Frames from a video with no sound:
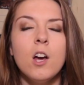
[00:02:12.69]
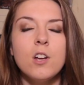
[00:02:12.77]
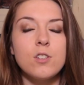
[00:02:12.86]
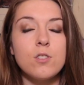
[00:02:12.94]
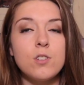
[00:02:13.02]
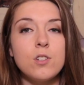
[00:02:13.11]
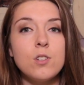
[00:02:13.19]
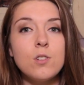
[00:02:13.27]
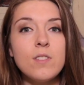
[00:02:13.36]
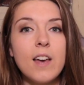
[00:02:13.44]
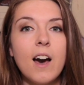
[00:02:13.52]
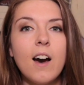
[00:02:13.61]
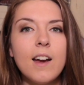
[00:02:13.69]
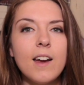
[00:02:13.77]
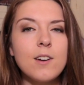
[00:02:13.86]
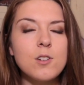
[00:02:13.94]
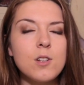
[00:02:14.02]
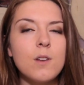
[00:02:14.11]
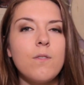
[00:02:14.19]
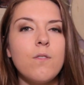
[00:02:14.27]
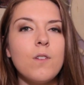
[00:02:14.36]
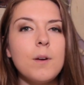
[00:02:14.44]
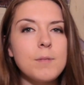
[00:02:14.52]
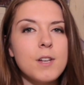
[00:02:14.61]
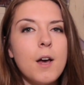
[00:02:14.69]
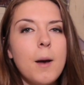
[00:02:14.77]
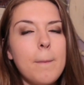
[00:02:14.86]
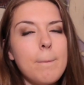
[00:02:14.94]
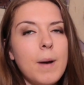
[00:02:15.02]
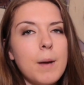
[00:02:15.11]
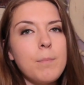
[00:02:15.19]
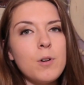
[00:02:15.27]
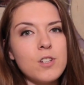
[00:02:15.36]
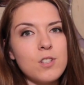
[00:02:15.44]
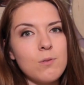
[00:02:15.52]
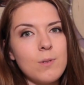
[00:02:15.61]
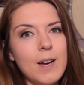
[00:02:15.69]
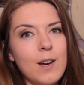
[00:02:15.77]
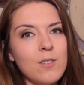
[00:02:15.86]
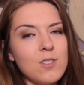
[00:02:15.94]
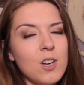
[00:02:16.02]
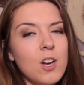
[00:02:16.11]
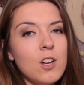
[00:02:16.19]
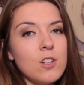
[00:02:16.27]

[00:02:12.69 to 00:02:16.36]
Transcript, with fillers: So to do that, I actually flipped my books around